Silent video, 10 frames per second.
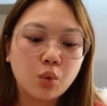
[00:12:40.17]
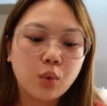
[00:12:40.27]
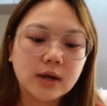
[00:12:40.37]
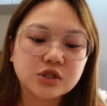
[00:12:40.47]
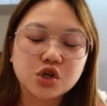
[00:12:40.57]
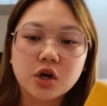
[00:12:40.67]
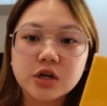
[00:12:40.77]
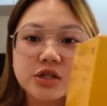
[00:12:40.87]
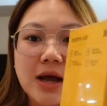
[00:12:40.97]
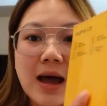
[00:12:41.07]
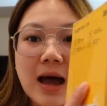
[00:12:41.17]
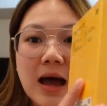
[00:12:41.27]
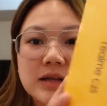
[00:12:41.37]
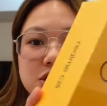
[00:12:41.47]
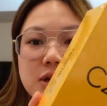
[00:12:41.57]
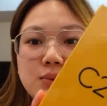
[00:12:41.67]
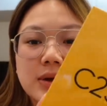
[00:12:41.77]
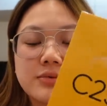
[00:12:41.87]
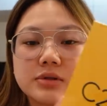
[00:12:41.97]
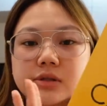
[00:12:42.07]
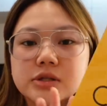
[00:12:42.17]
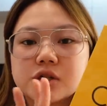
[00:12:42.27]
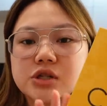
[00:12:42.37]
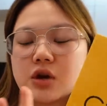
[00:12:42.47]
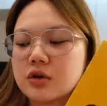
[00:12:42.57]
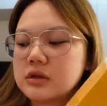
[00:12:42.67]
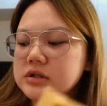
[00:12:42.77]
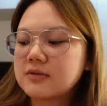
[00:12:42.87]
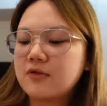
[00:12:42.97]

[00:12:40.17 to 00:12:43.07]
quick charge. Actually, when I was researching on this